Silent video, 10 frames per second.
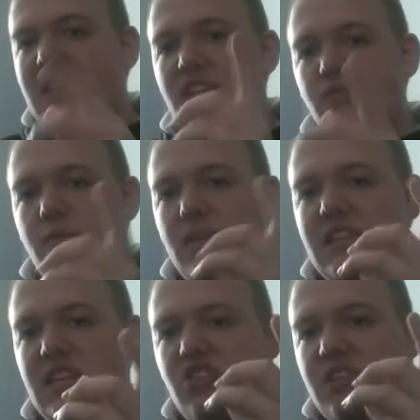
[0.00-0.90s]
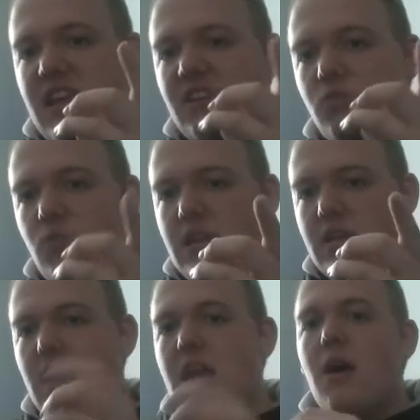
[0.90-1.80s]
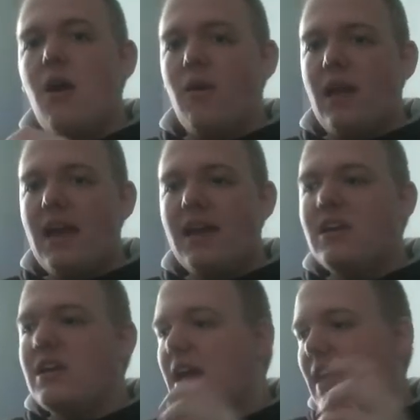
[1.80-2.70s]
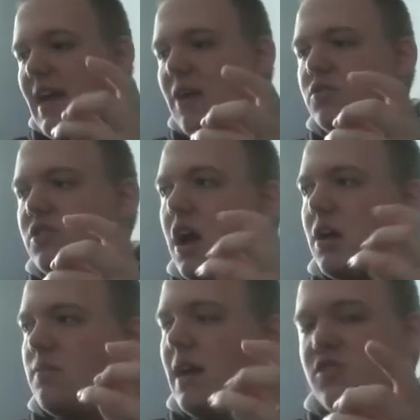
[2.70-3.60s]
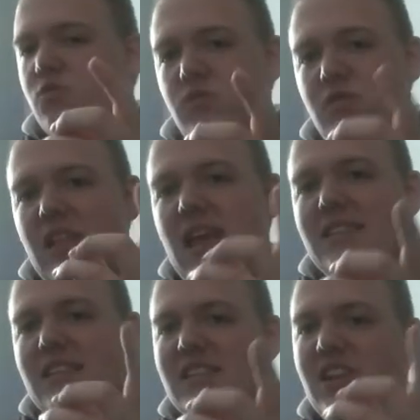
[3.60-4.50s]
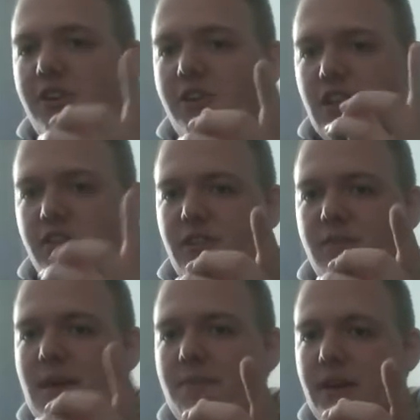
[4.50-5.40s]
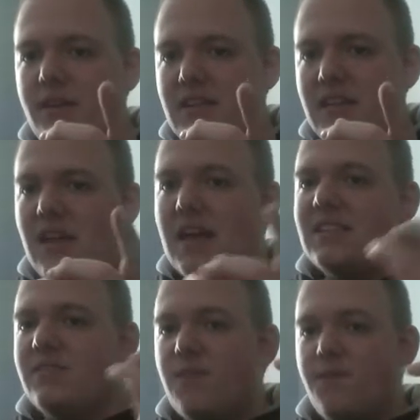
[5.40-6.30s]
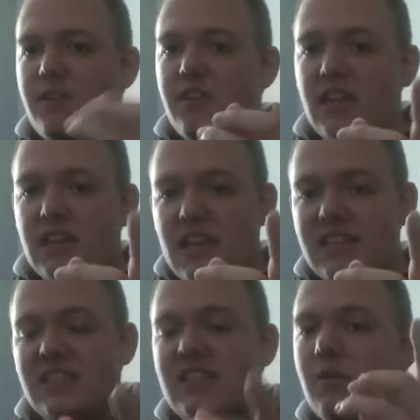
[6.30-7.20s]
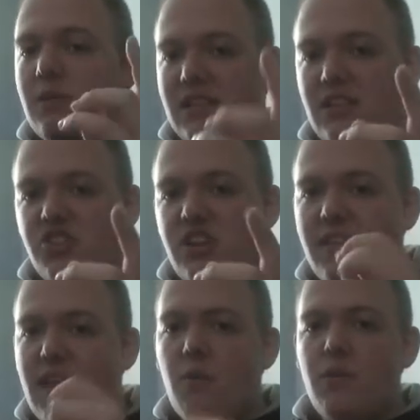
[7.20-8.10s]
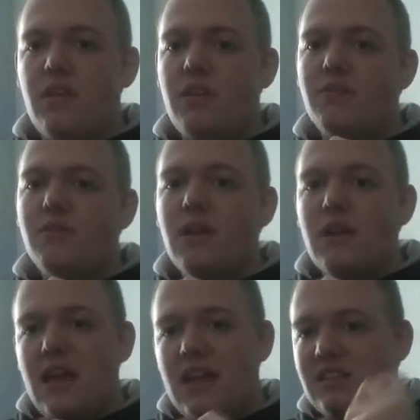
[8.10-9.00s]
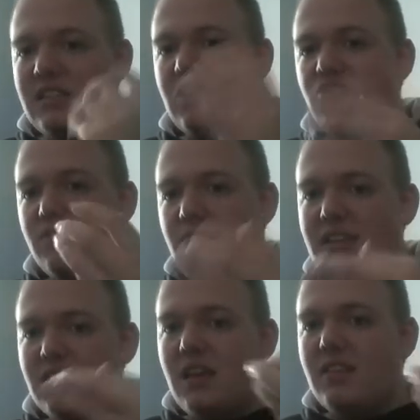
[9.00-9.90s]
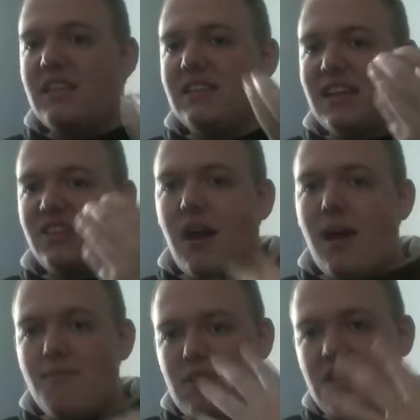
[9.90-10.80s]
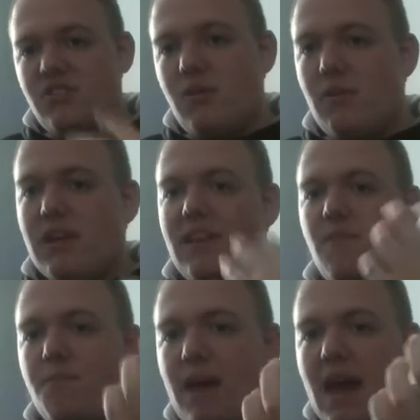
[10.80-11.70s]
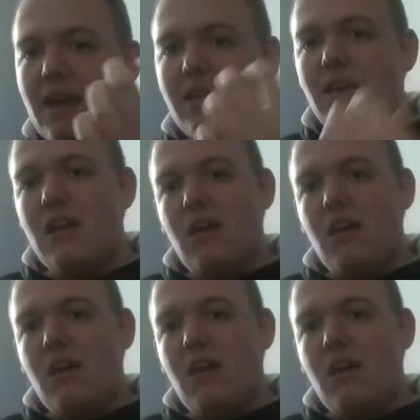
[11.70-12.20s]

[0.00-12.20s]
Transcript: That's what I'm going to teach you next week. Okay? And that's what the last lesson I learned in my parenting class. And it was a very good lesson. I would like to share that with you and teach you guys a lot of things that it taught me. So I want to give it back.